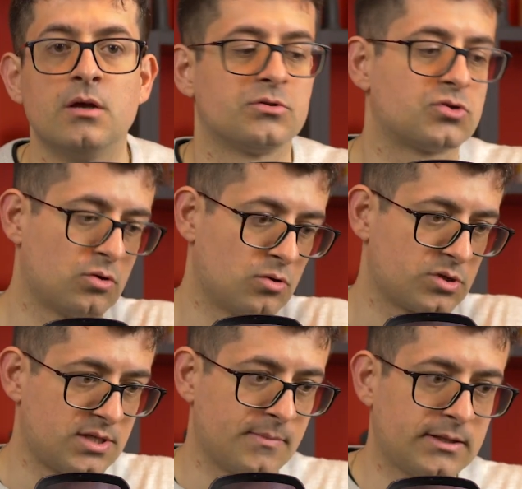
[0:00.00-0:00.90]
So
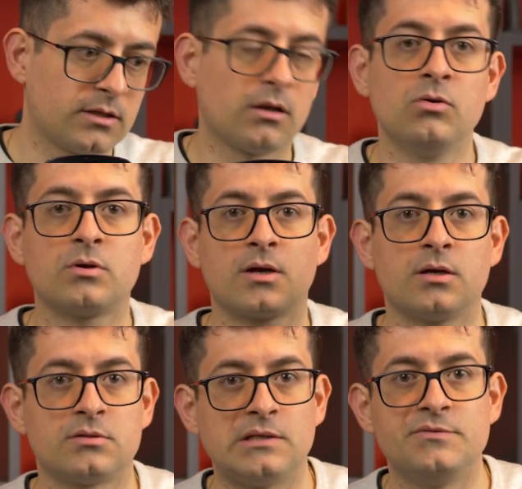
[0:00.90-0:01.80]
cinematic look,
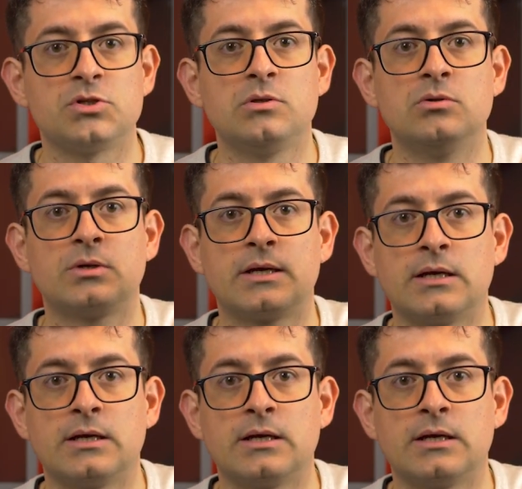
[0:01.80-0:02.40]
television look,